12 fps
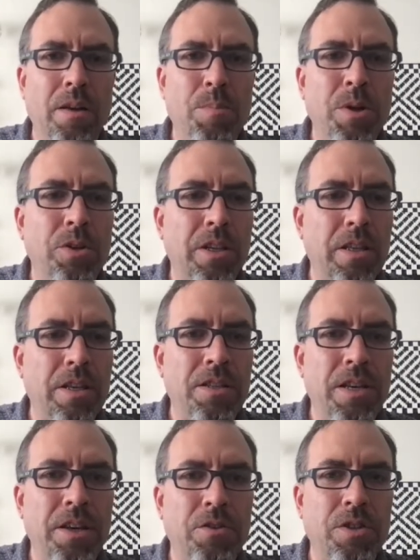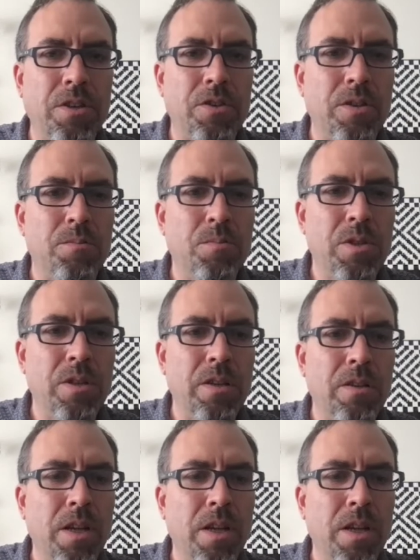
building these ecosystems. And